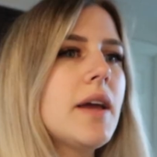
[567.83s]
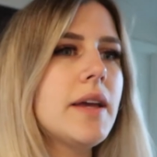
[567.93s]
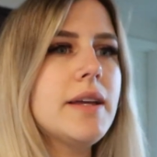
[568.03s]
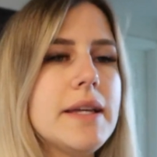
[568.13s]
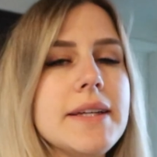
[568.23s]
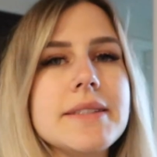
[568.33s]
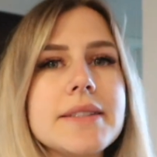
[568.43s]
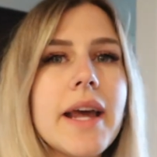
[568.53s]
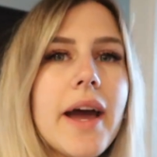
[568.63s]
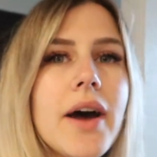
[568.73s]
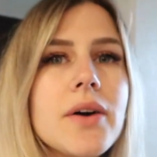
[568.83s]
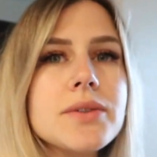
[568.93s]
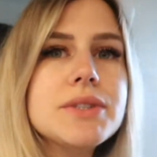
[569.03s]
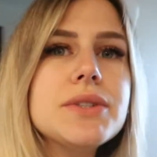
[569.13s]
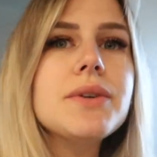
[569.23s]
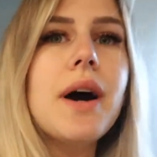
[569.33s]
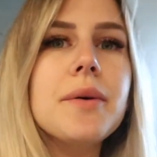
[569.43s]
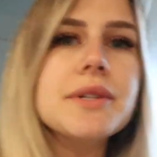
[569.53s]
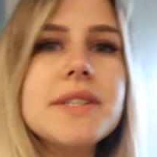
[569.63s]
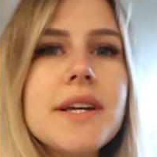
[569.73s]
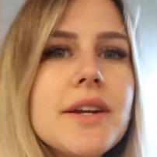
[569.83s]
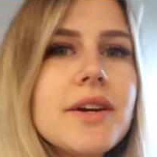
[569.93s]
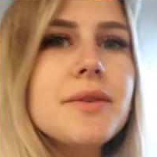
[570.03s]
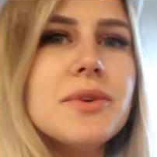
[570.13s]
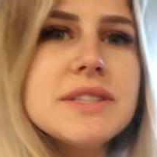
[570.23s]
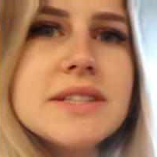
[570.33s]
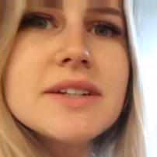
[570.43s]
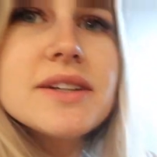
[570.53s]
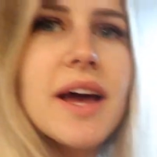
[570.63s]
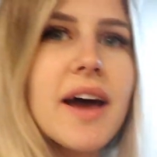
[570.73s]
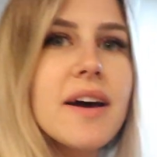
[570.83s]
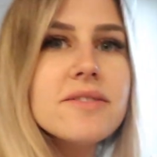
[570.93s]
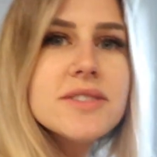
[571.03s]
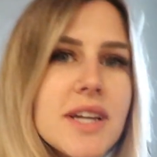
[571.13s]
It is now 2 hours later and we still have